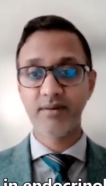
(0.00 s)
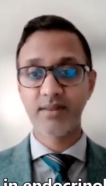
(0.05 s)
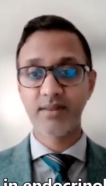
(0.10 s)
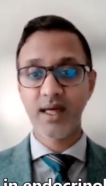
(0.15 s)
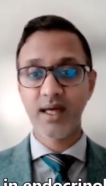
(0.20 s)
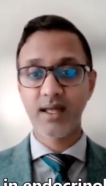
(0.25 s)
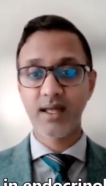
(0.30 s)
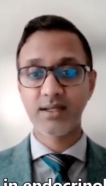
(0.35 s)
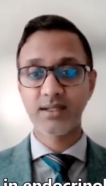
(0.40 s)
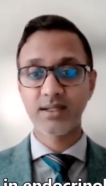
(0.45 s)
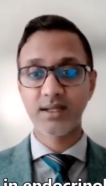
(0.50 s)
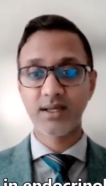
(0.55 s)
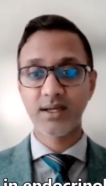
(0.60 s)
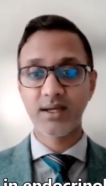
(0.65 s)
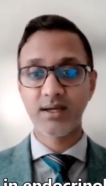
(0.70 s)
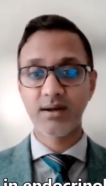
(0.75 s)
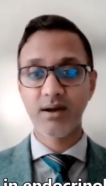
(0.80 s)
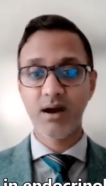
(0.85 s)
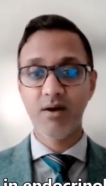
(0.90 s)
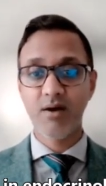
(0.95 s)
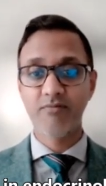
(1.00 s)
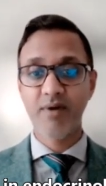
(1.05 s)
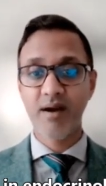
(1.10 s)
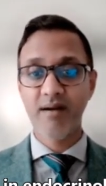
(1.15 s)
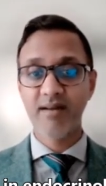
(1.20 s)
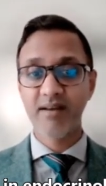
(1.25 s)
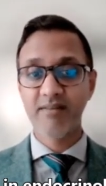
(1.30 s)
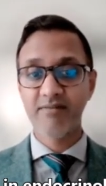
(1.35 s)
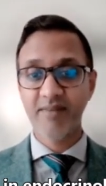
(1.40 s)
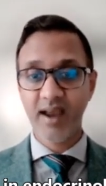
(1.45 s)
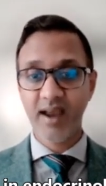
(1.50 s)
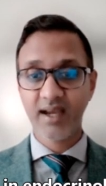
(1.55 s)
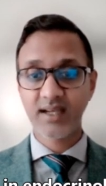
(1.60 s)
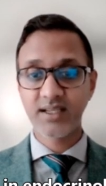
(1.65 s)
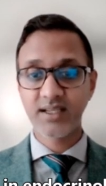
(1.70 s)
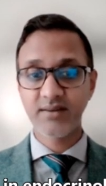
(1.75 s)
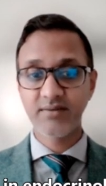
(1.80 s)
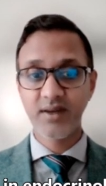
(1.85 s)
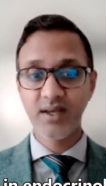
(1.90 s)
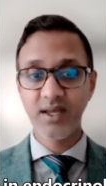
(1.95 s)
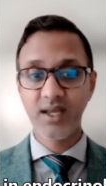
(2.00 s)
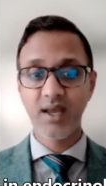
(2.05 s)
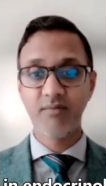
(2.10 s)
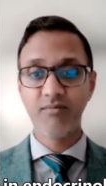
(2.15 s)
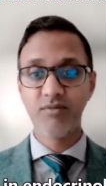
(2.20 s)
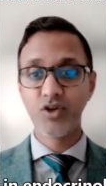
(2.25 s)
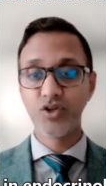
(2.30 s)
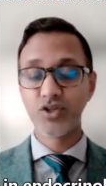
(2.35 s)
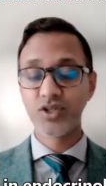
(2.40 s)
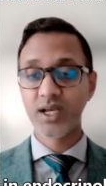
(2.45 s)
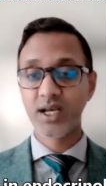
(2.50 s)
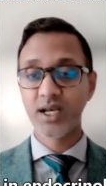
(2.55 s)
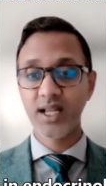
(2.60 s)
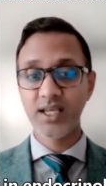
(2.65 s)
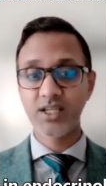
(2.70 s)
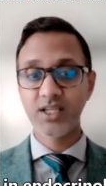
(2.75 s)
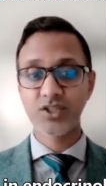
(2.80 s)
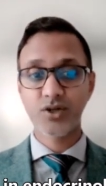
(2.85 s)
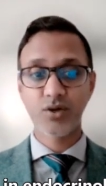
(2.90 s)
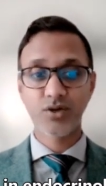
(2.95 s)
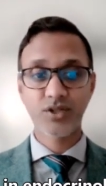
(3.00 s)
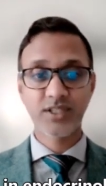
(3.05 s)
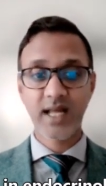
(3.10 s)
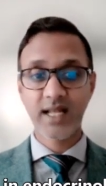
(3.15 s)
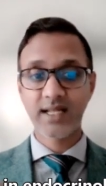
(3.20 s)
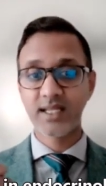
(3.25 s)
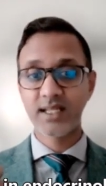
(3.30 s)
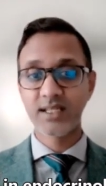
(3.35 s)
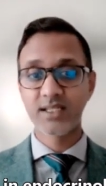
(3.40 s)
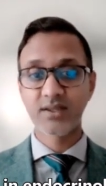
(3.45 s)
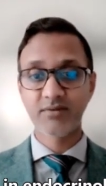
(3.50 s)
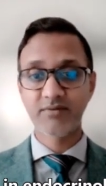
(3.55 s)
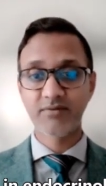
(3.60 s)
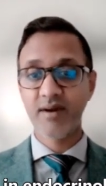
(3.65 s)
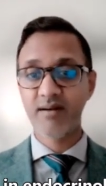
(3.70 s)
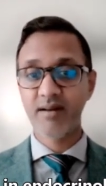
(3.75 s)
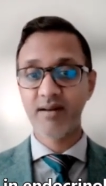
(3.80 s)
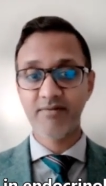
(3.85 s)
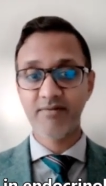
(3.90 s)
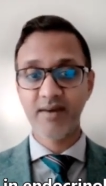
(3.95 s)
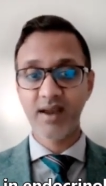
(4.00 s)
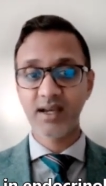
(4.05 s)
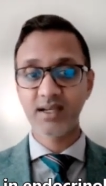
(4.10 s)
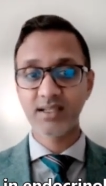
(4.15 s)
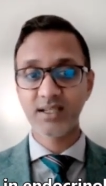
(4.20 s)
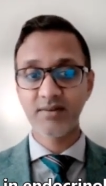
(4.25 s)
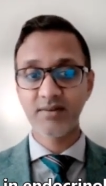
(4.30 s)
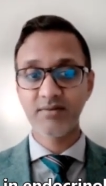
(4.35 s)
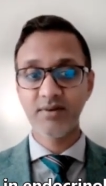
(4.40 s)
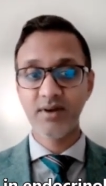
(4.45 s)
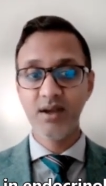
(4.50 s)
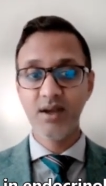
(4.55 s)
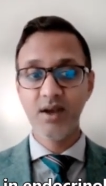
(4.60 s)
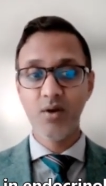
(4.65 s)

that, uh, are very effective in reducing cholesterol. Statins are very effective.